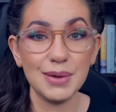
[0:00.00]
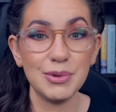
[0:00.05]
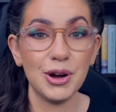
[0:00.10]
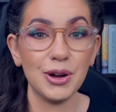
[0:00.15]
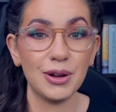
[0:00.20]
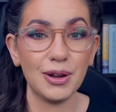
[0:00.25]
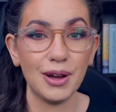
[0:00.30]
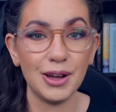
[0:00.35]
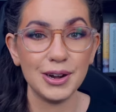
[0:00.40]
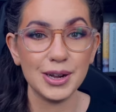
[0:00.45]
all
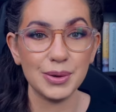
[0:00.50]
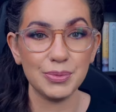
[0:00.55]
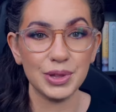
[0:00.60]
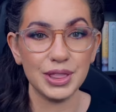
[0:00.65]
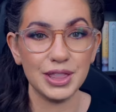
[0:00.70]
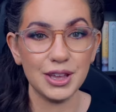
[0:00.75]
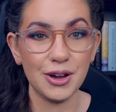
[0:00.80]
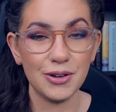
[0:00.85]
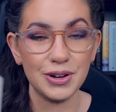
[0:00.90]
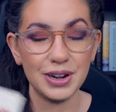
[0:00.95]
caught up
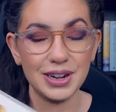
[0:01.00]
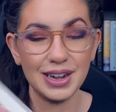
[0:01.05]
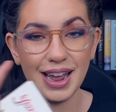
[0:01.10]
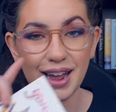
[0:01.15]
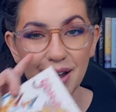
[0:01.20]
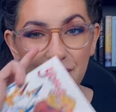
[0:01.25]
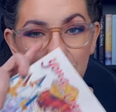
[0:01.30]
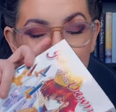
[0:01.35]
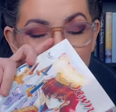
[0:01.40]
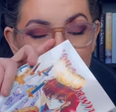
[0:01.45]
with Yona
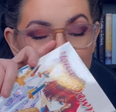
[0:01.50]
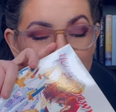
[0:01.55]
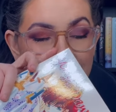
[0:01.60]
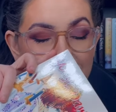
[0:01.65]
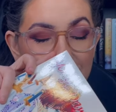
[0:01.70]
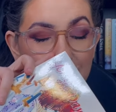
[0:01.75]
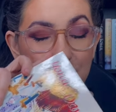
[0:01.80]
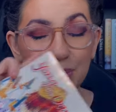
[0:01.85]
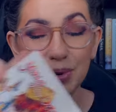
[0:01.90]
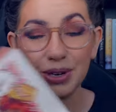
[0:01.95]
now, which is
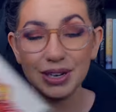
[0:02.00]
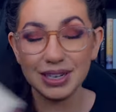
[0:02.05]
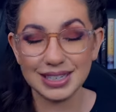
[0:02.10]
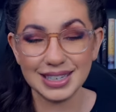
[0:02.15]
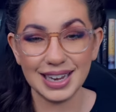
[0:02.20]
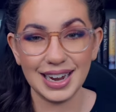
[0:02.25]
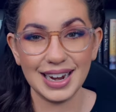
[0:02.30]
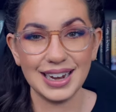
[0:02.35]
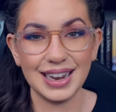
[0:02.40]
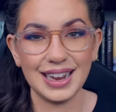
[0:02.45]
super
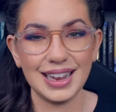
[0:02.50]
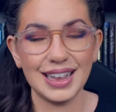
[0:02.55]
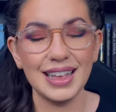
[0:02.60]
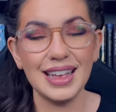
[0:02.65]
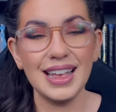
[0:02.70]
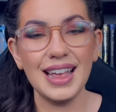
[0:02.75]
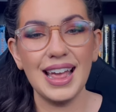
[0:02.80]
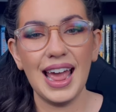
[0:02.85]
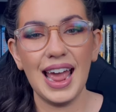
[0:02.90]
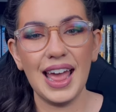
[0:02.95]
exciting,
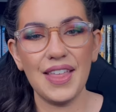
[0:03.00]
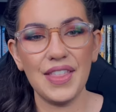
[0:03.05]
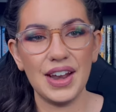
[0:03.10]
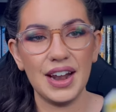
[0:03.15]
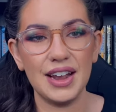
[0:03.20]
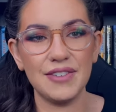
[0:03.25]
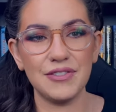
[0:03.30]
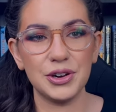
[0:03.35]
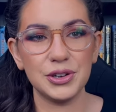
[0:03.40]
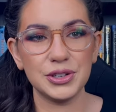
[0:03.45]
and then
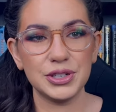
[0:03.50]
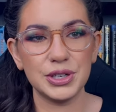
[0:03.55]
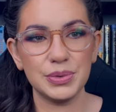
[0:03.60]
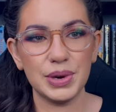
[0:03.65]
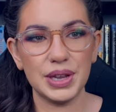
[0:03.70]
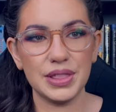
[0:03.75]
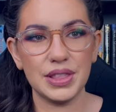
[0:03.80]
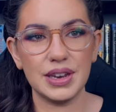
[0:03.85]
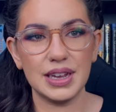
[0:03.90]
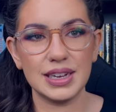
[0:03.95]
I've also
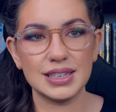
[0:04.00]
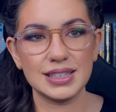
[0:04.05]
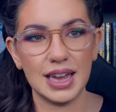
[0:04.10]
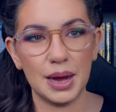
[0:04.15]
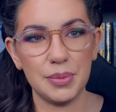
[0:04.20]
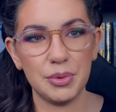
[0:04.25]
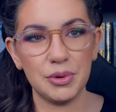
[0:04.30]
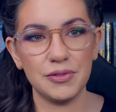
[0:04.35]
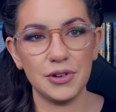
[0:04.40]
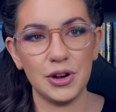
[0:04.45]
read the next
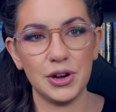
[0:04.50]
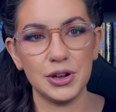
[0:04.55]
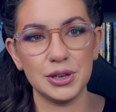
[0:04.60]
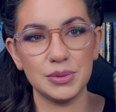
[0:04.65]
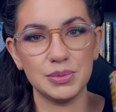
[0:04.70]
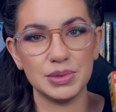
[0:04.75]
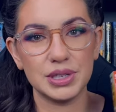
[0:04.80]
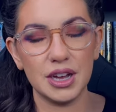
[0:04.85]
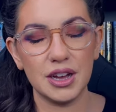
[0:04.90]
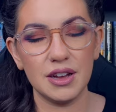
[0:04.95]
couple
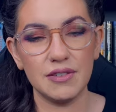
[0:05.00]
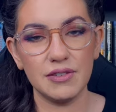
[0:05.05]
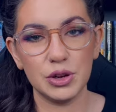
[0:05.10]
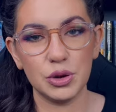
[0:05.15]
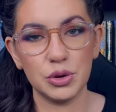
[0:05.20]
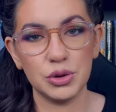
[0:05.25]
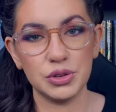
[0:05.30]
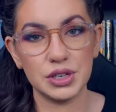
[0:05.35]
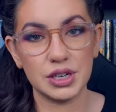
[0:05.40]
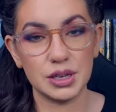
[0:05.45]
volumes of
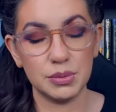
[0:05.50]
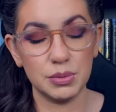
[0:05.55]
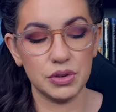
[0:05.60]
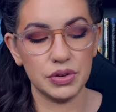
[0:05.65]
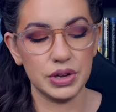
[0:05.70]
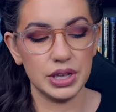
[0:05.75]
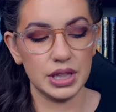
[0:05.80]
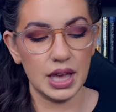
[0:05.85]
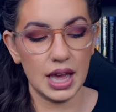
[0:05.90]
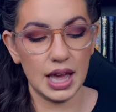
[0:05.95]
Golden
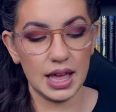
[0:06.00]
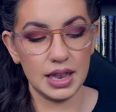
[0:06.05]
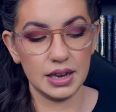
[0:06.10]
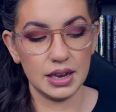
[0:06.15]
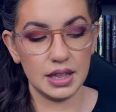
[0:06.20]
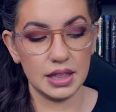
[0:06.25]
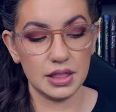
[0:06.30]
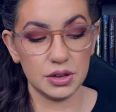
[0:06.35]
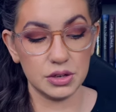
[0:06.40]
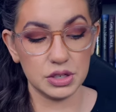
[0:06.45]
Kamuy, and
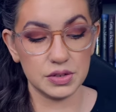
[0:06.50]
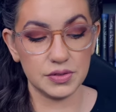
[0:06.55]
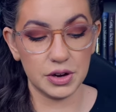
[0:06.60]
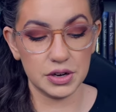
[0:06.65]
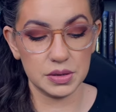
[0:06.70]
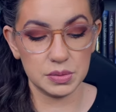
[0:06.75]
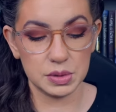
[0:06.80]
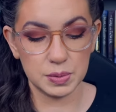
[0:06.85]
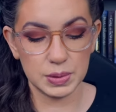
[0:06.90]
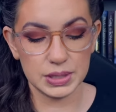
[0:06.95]
those
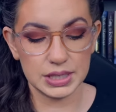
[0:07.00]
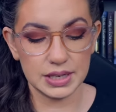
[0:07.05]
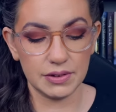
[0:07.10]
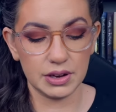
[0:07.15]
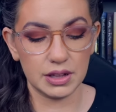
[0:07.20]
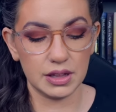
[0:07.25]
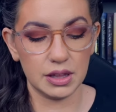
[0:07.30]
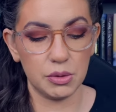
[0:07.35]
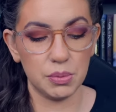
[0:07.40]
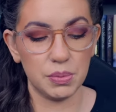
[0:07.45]
volumes
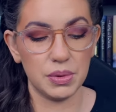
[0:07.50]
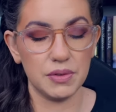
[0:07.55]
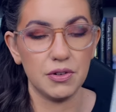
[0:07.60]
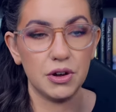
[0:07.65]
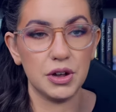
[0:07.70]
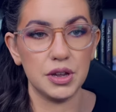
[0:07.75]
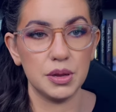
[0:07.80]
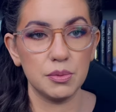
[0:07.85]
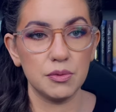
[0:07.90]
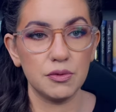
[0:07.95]
specifically would be
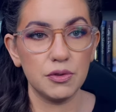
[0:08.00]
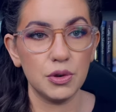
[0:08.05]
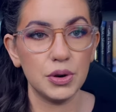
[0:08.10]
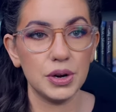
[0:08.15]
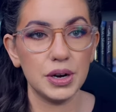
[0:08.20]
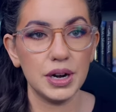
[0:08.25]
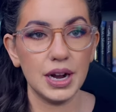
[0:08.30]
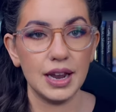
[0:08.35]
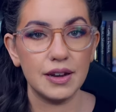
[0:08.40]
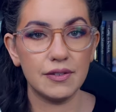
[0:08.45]
volume
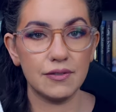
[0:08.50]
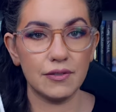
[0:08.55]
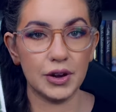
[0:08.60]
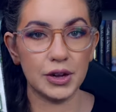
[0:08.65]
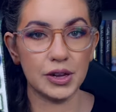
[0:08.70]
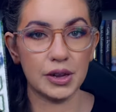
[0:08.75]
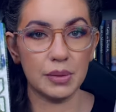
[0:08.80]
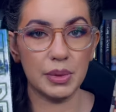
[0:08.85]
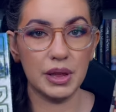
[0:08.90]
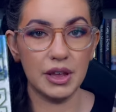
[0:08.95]
4 and
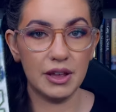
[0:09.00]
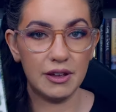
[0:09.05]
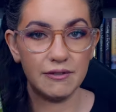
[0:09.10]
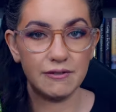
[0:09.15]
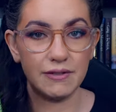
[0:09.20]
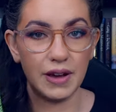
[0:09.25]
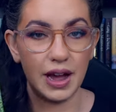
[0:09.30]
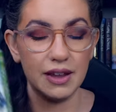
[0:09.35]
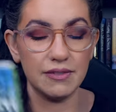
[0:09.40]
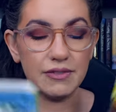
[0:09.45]
volume
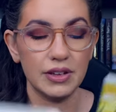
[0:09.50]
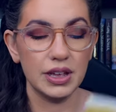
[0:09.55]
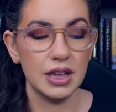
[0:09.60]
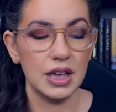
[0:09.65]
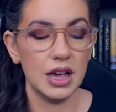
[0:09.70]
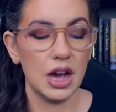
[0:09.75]
5.